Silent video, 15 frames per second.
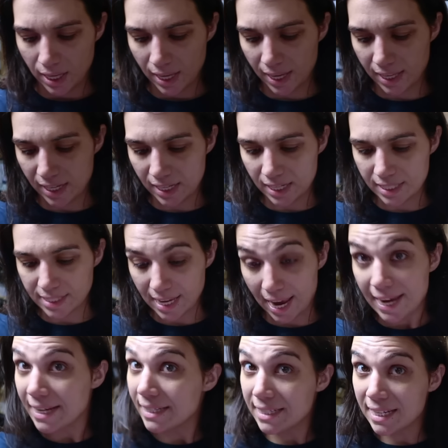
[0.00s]
And it is
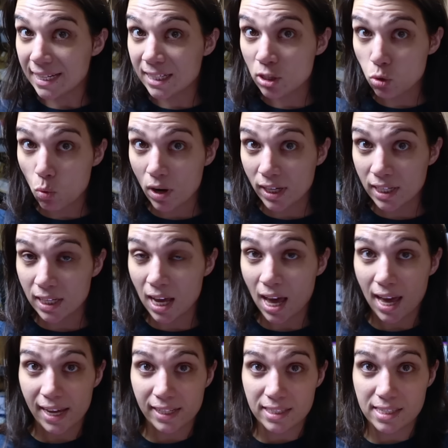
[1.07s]

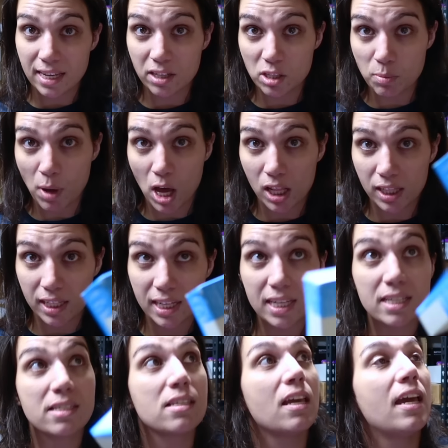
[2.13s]
18.29. See how small it
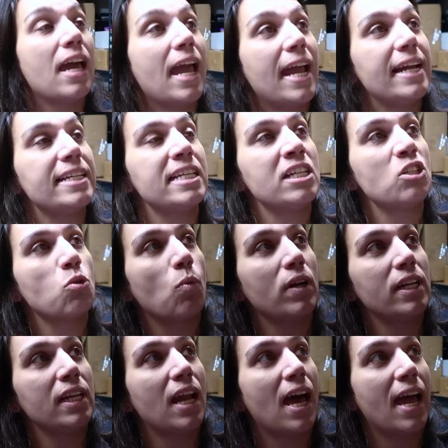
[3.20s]
is?
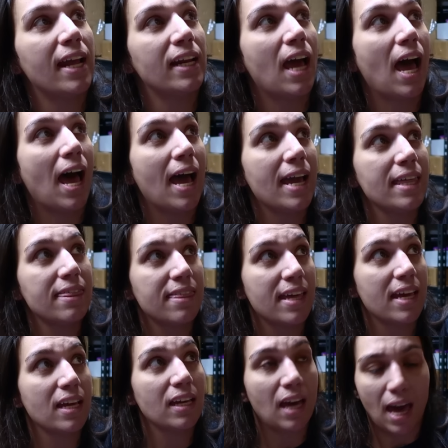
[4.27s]
18.29. I
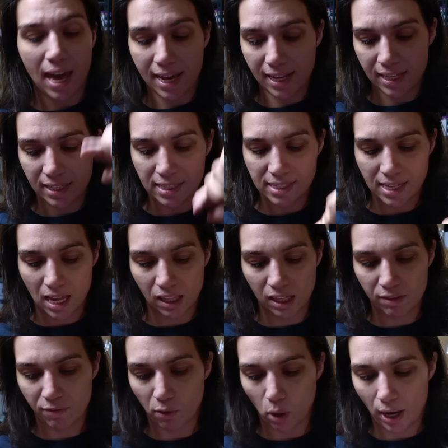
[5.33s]
think I can sell
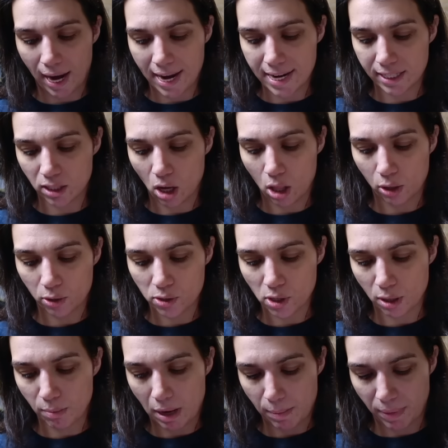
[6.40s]
it for $8
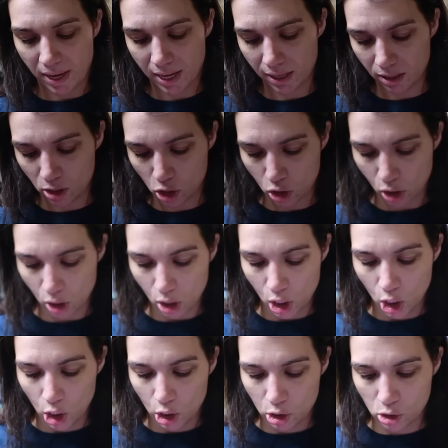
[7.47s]
on my page.
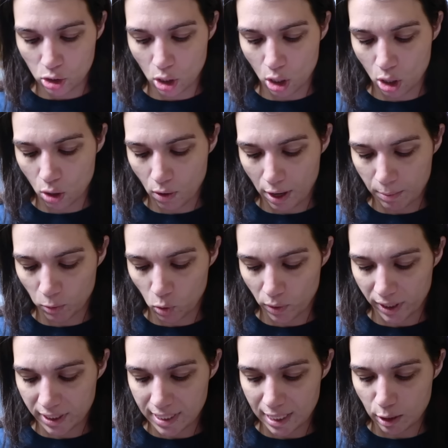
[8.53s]
So I'm
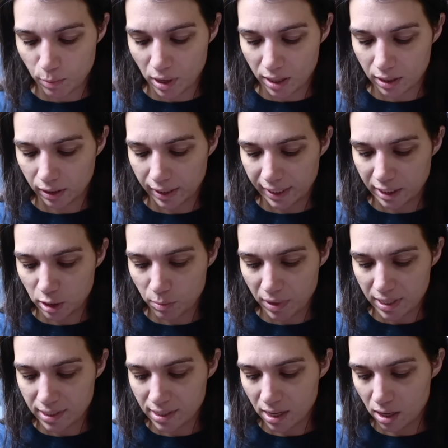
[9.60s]
going to email the link to
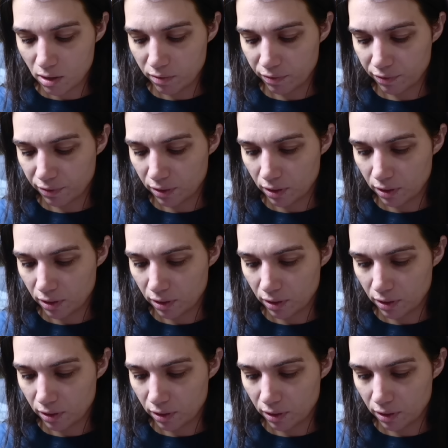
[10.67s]
myself